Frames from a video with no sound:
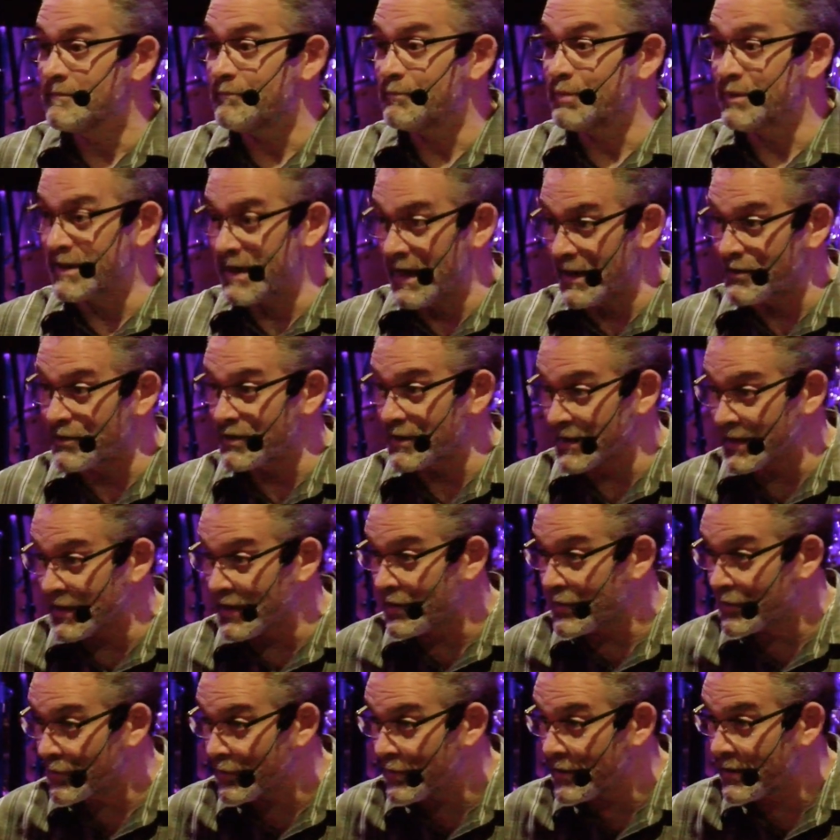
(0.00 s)
Potentially
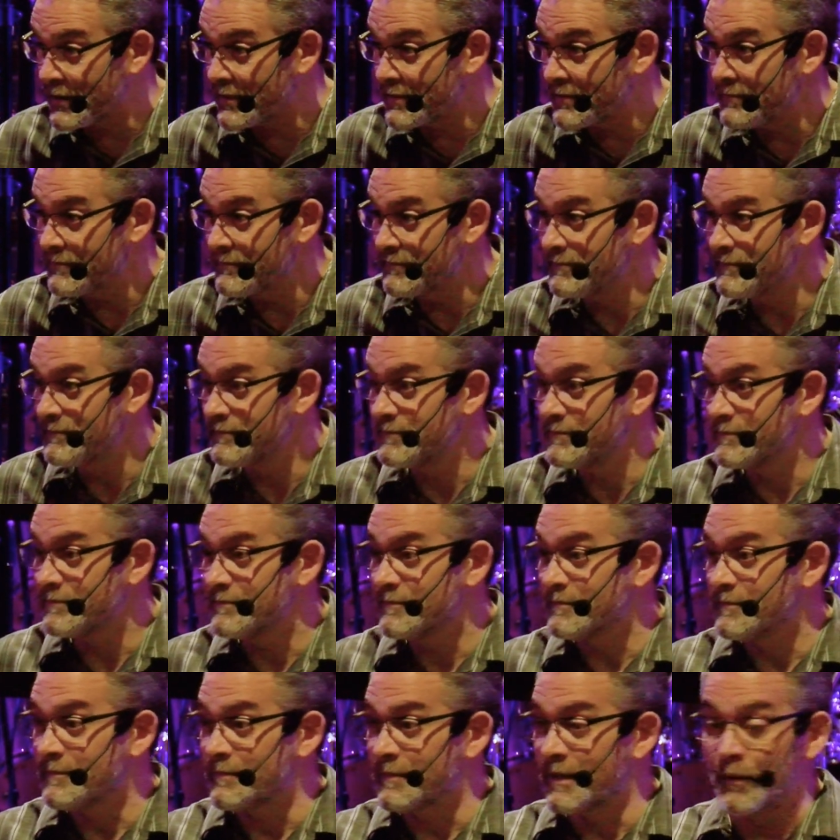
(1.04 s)
it could.
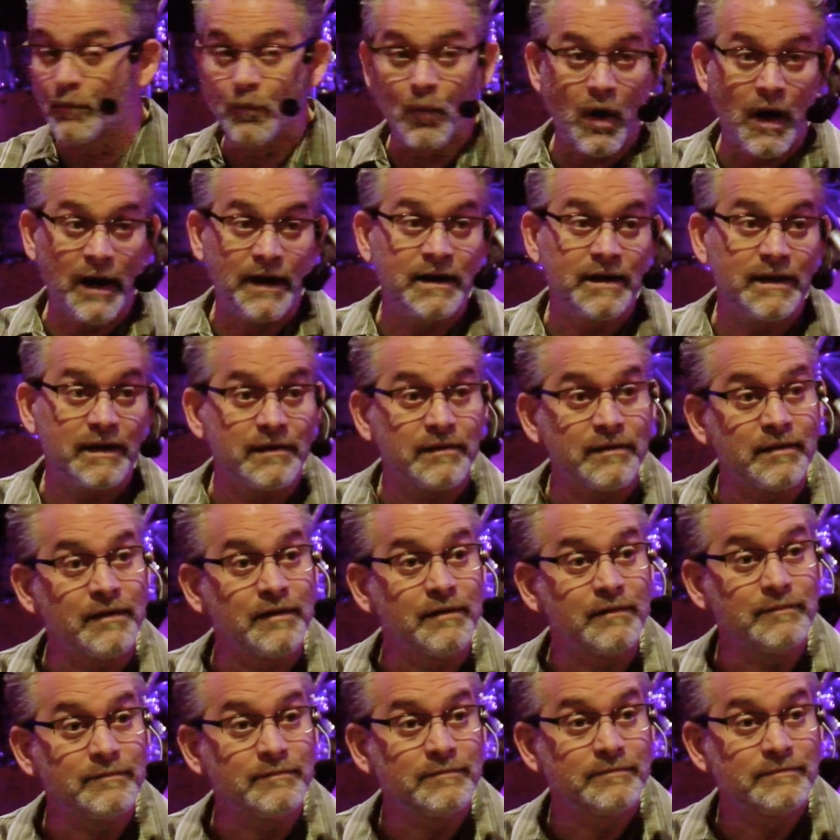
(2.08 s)
He wanted it
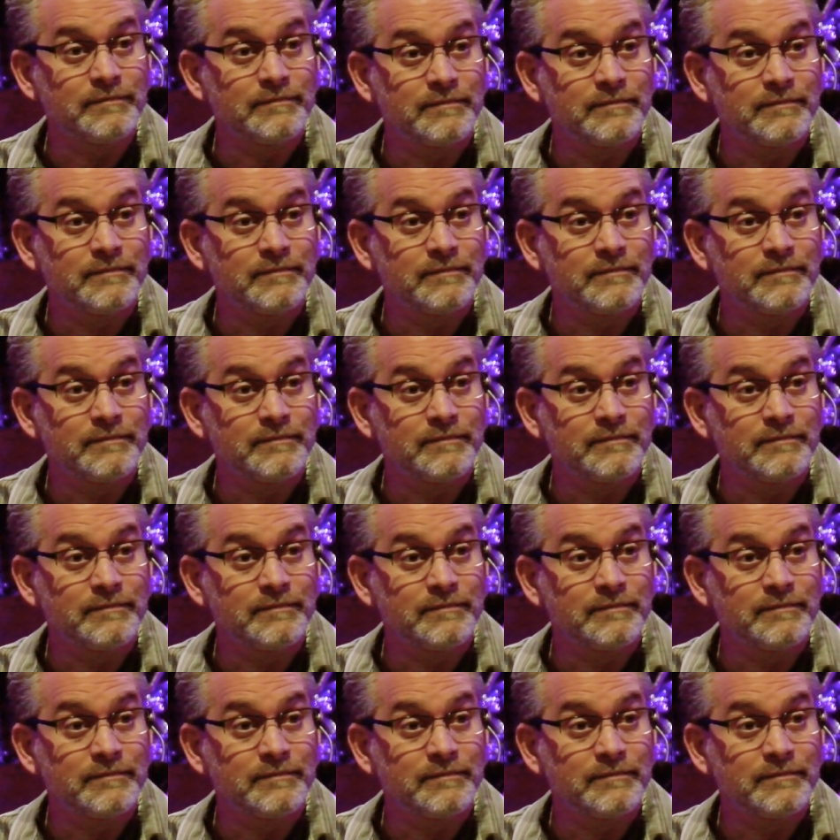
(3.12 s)
to.